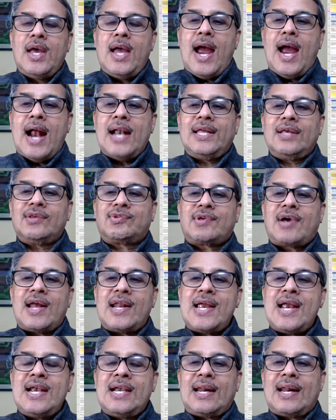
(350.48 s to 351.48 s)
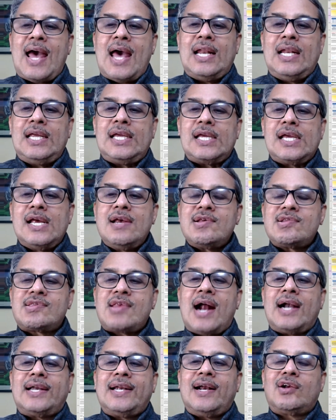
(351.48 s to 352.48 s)
And this current rally
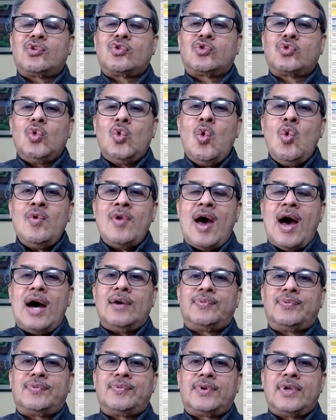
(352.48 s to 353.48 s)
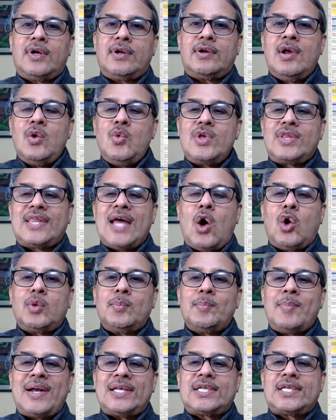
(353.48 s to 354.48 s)
started soon after without
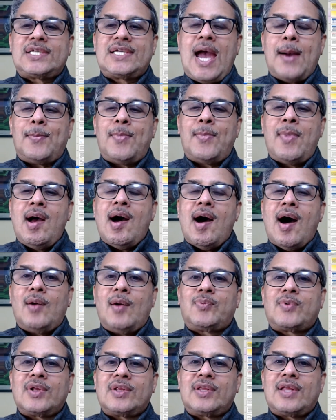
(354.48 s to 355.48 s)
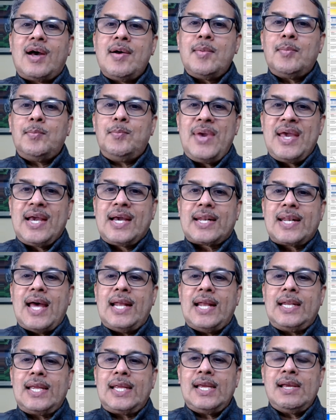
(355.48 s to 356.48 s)
much gap after the big
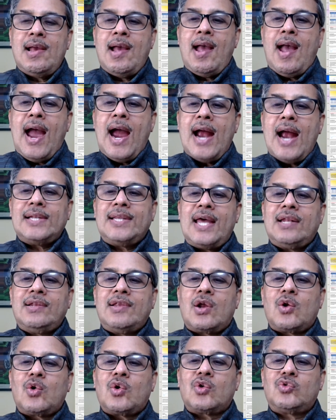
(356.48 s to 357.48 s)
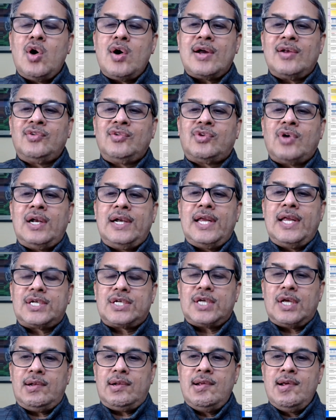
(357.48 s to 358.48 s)
rally and then there was no
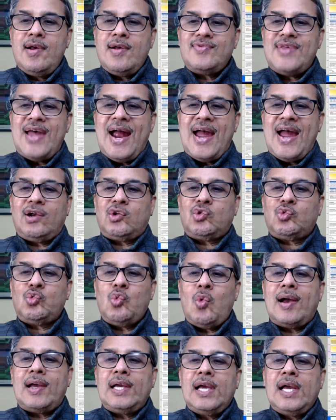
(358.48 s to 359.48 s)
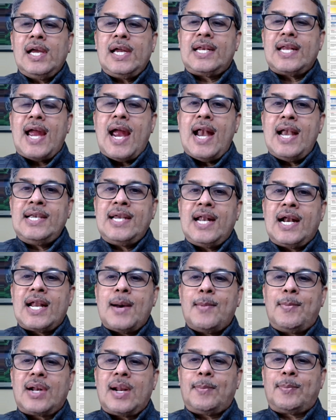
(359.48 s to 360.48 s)
consolidation. That's why it ended
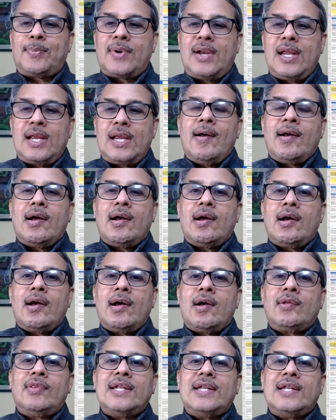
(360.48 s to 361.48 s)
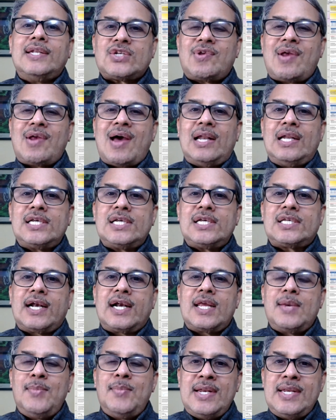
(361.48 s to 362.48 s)
abruptly. The next rally started
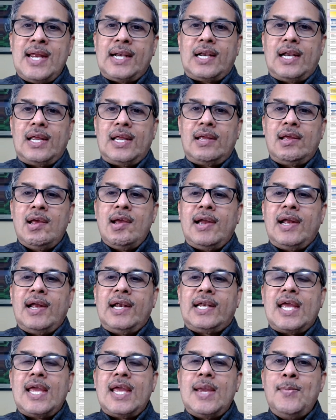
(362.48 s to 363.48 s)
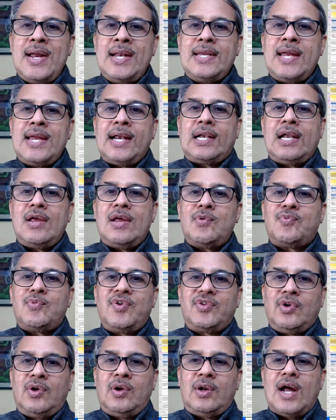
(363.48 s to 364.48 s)
immediately. It immediately
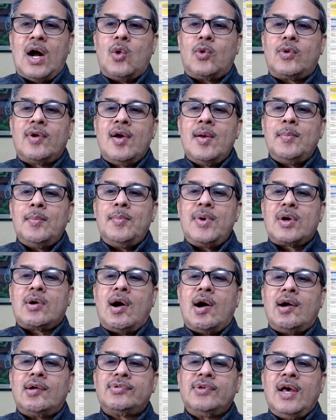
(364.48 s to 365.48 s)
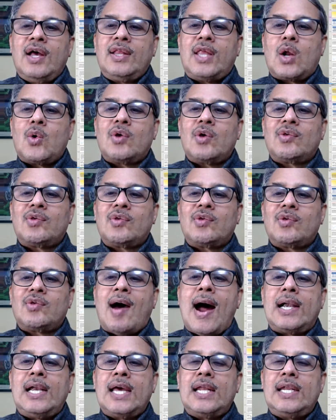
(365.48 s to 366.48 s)
fizzled out because there was
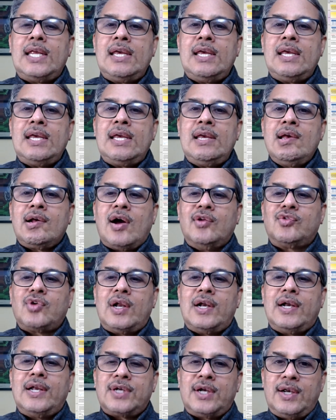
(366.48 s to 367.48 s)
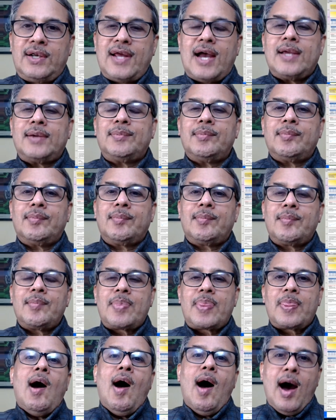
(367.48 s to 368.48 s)
hardly any consolidation time.
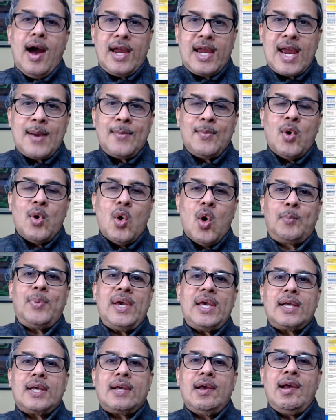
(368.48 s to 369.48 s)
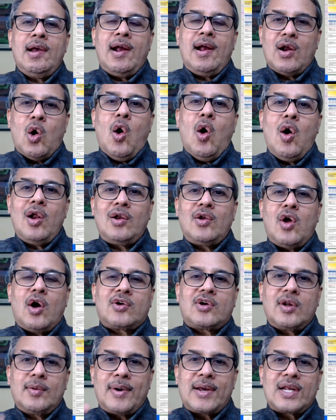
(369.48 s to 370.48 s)
I am hoping and all
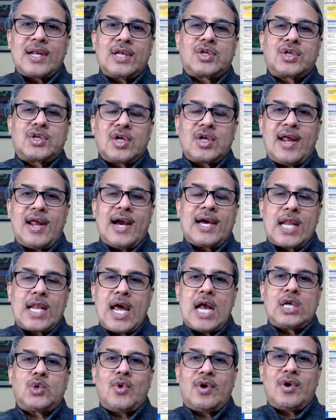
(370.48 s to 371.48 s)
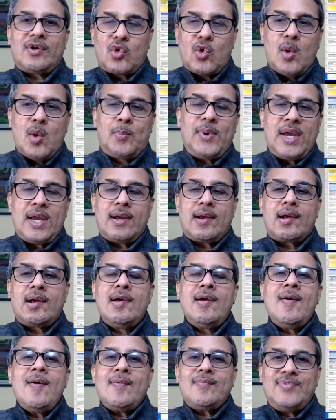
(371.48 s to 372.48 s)
Dr. Bharath Chandra graduates are hoping
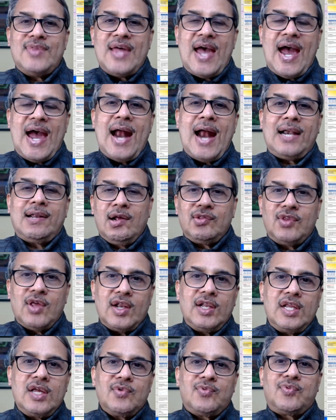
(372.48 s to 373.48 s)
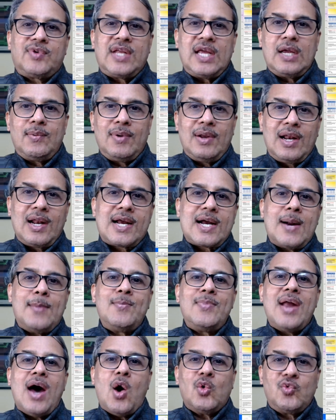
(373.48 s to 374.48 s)
that the Nifty will
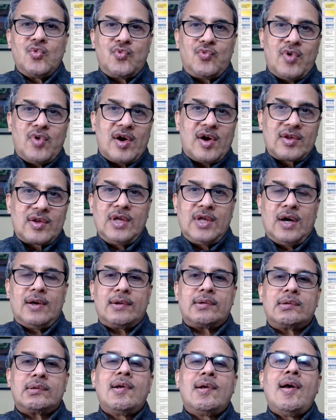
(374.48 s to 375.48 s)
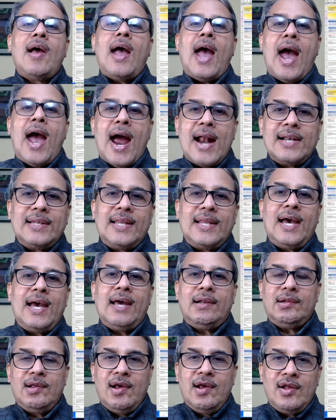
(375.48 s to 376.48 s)
come down further and
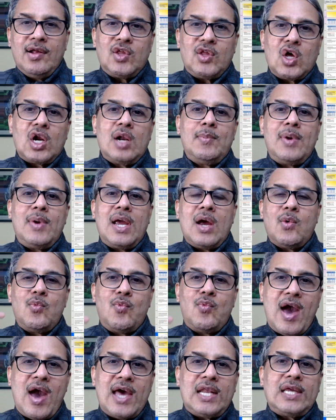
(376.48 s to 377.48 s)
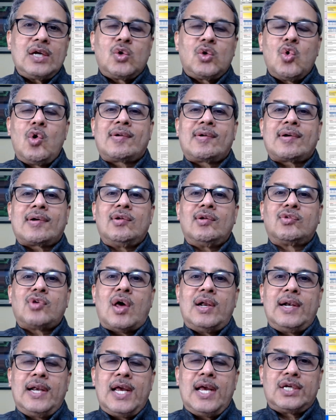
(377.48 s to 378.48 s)
then there will be a very good
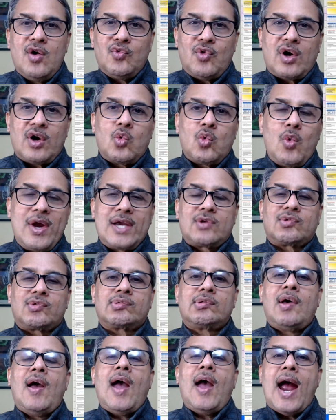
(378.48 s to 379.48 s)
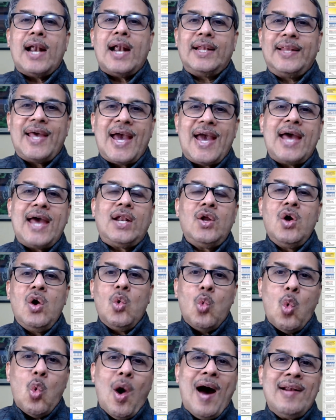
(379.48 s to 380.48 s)
consolidation for weeks and then
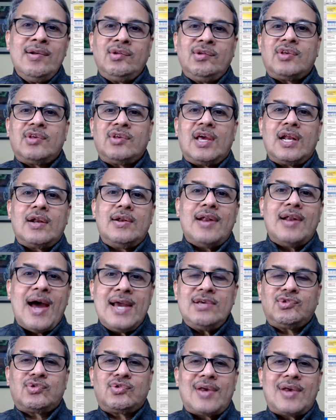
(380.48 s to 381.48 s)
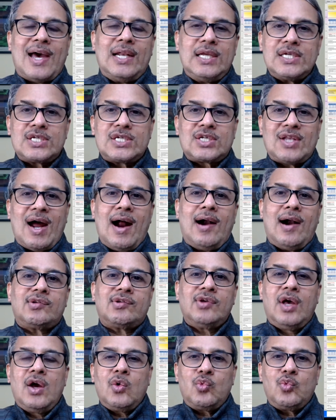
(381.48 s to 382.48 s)
once a nice rally starts
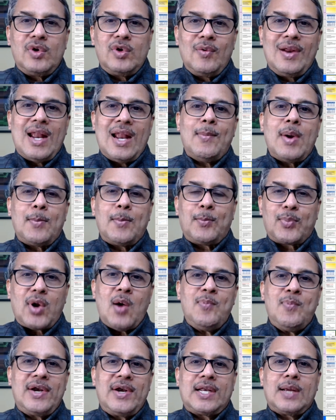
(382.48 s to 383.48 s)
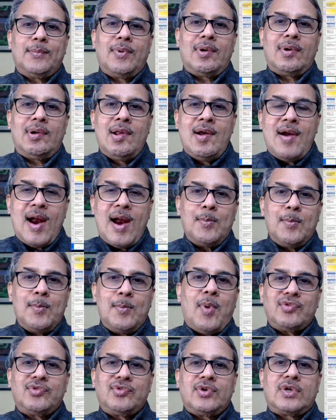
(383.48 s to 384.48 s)
we will have a profitable and
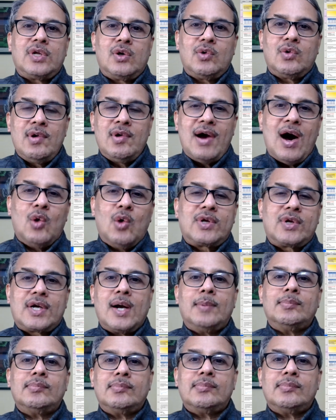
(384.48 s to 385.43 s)
positive outcome.